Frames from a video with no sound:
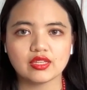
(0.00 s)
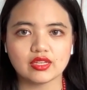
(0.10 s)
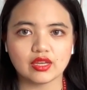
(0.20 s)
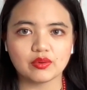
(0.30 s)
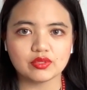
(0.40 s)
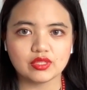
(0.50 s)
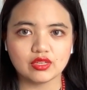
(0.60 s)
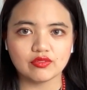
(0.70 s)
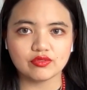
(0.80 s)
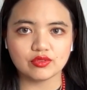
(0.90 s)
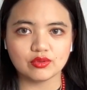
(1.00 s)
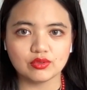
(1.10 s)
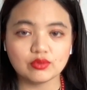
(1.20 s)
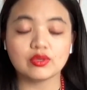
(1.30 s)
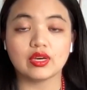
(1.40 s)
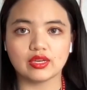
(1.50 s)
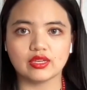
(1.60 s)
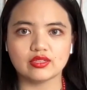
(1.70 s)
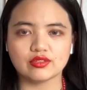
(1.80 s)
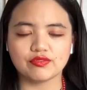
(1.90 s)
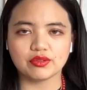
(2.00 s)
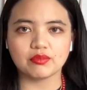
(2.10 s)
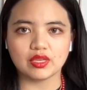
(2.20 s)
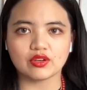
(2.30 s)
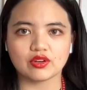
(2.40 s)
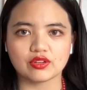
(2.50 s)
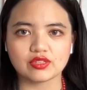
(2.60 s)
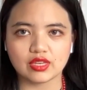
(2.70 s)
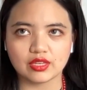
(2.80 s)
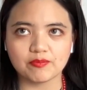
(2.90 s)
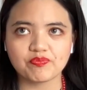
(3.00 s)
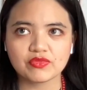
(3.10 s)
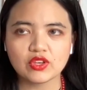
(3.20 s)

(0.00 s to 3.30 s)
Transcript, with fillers: that I would give to you guys, filmmakers, and